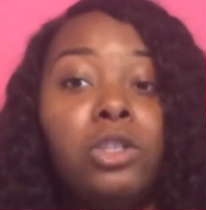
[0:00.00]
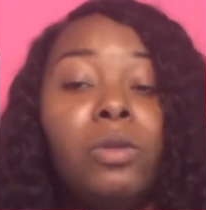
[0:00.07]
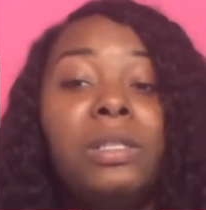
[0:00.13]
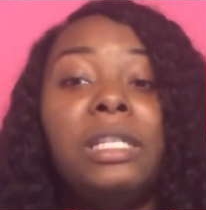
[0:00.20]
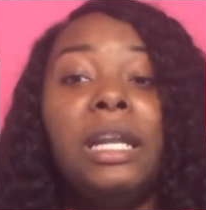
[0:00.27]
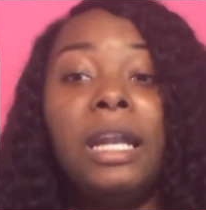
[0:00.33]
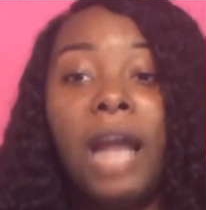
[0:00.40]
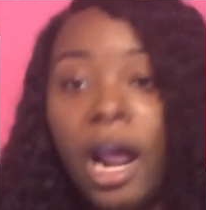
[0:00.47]
So
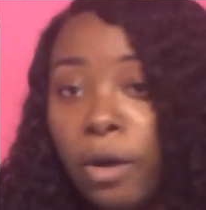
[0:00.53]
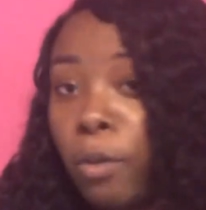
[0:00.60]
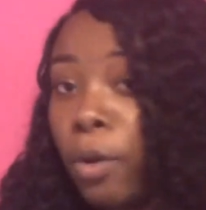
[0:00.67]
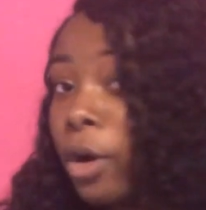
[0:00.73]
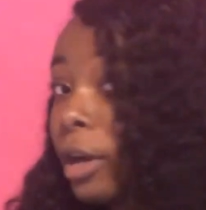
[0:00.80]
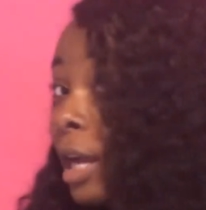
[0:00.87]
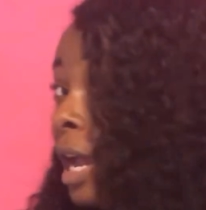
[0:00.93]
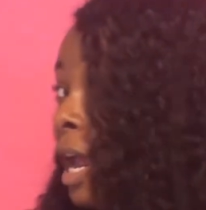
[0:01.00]
it's a lot of
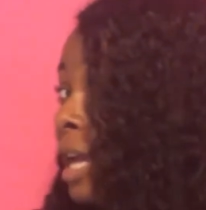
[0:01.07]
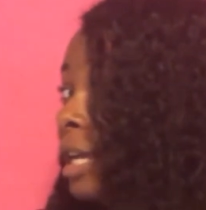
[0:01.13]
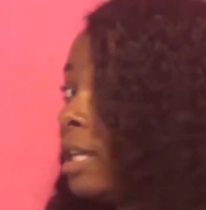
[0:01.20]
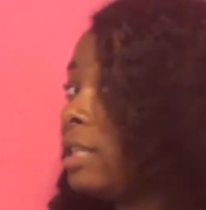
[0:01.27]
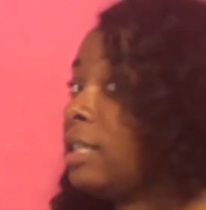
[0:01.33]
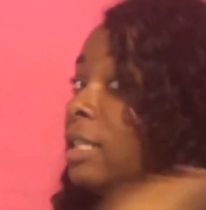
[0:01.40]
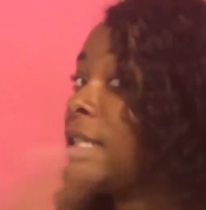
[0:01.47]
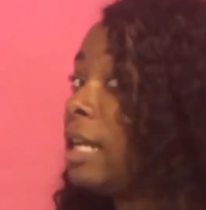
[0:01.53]
work,
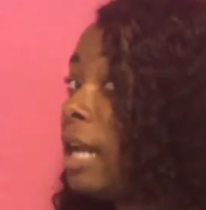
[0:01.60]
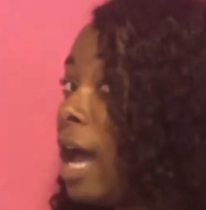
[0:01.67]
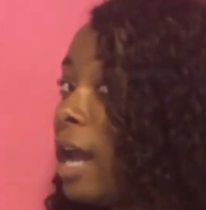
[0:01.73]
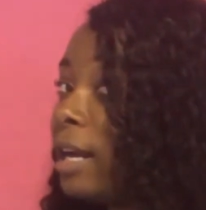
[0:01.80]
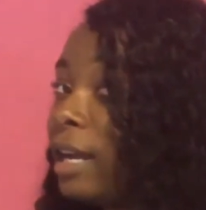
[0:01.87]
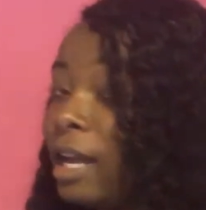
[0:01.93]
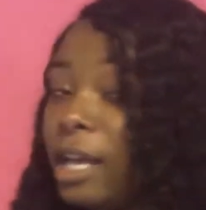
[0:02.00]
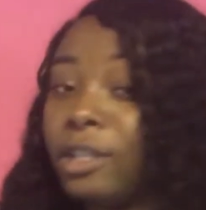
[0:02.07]
because this is a lot
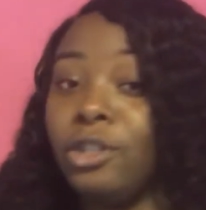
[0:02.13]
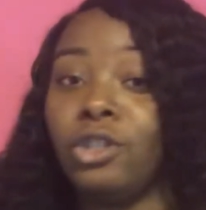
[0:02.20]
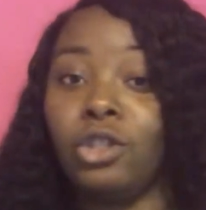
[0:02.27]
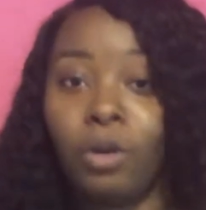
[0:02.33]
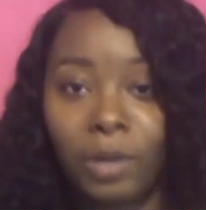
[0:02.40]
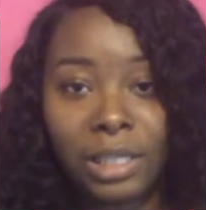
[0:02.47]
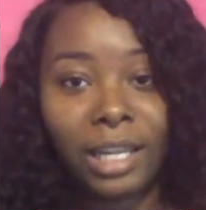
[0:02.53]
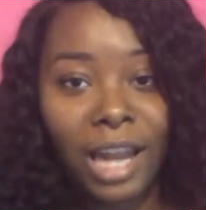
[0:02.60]
of hair,
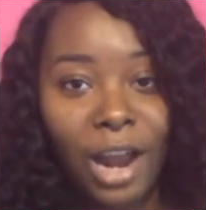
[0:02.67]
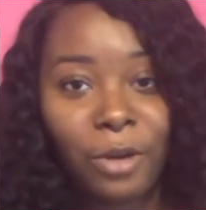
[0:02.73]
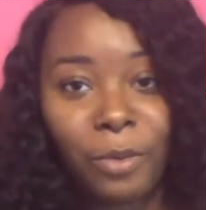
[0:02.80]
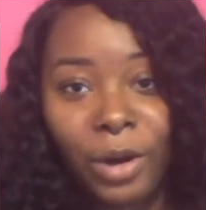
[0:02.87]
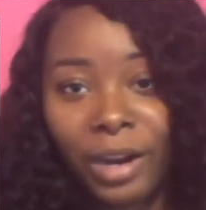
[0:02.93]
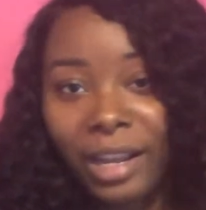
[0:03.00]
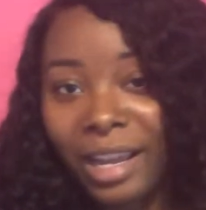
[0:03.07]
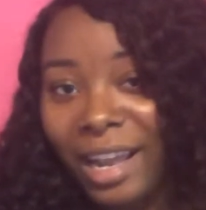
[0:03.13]
so it's a lot of
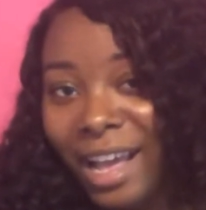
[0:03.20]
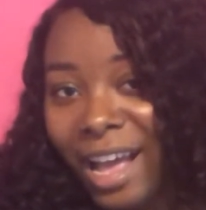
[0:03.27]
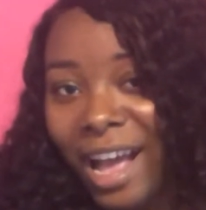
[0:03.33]
work.